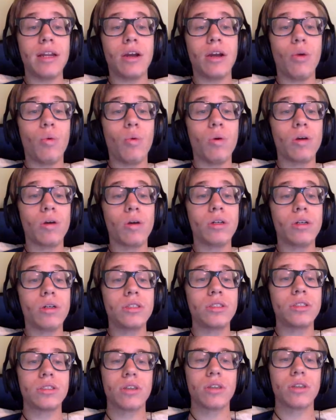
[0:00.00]

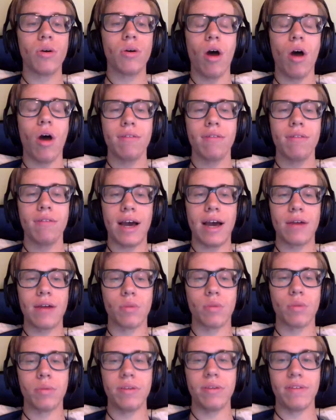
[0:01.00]
awards. So all of
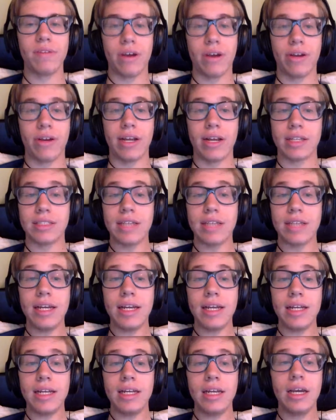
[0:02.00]
that will be very
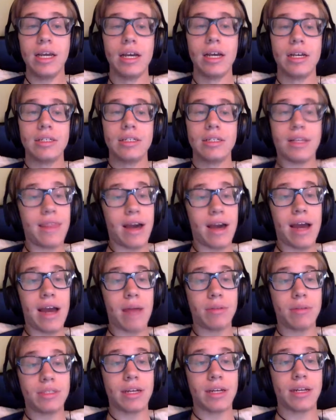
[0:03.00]
exciting, and that
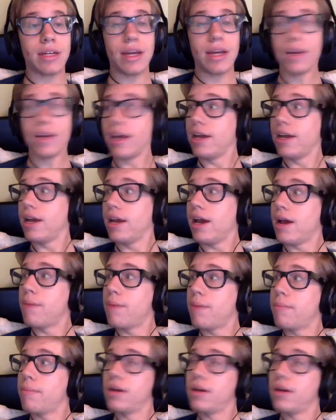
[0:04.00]
happens at 10 a.m.